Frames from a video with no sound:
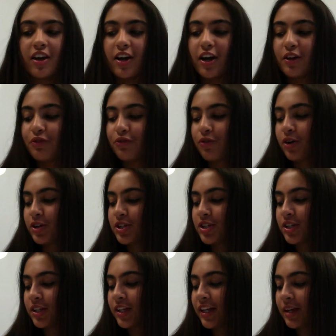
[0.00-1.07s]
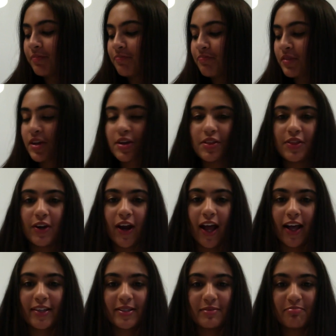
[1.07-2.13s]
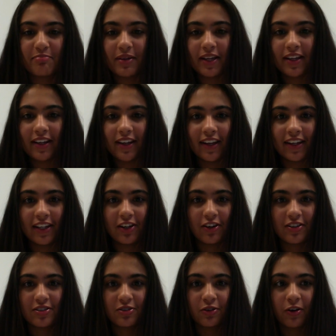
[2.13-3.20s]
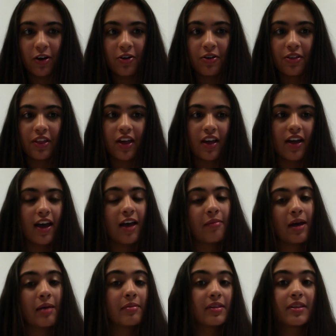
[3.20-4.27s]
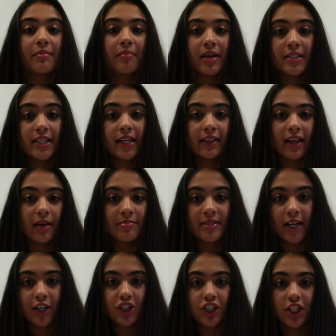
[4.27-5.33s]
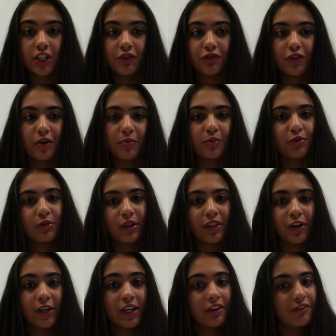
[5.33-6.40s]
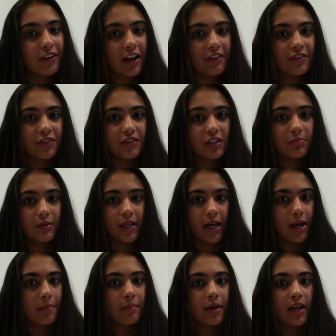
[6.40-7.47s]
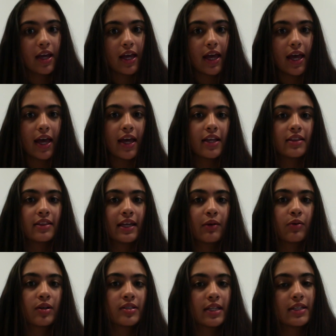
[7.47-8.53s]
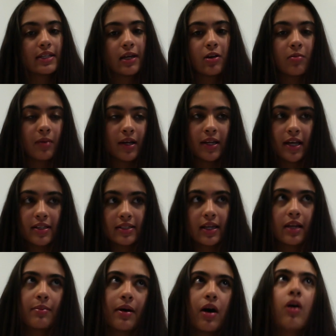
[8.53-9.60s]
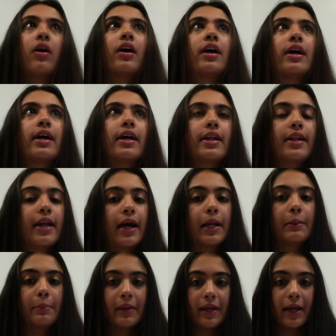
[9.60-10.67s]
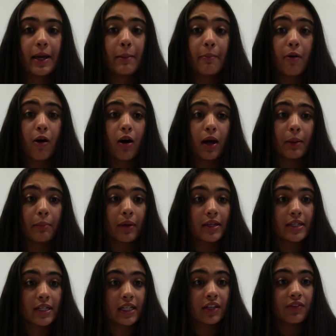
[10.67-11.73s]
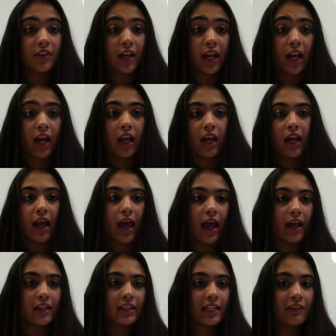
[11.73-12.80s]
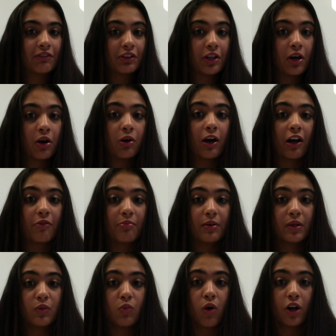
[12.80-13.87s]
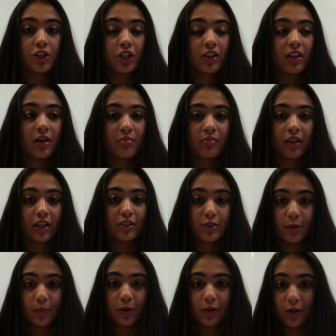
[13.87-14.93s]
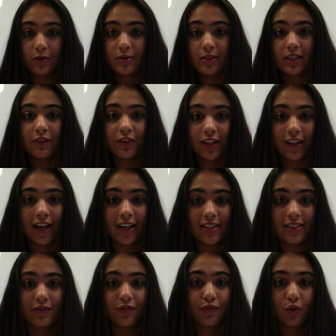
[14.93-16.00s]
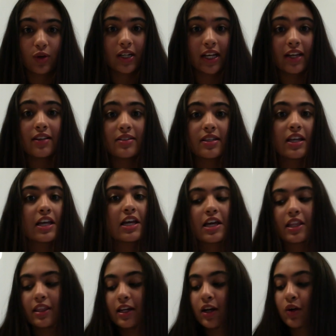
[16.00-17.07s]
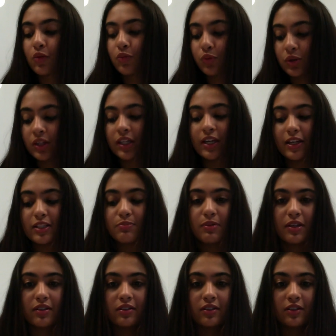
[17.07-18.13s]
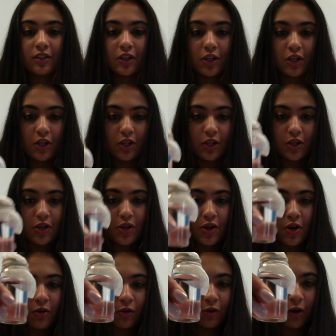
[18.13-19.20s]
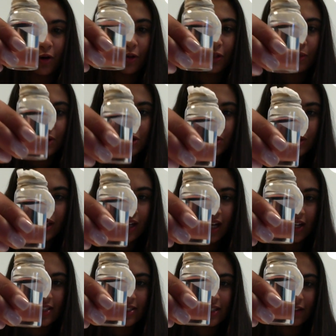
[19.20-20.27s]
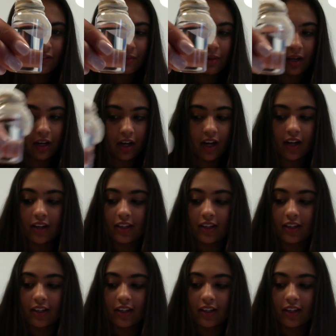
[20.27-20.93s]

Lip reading: Unfortunately, there hasn't been any crystal growth. I'm in the Monday lab section from 3:30 to 5:50 p.m. and they were set down on my desk at about 9 p.m. on Monday evening, and even though I've been watching them super closely for the last 4 days, there really has been no growth, which you can kind of see from here.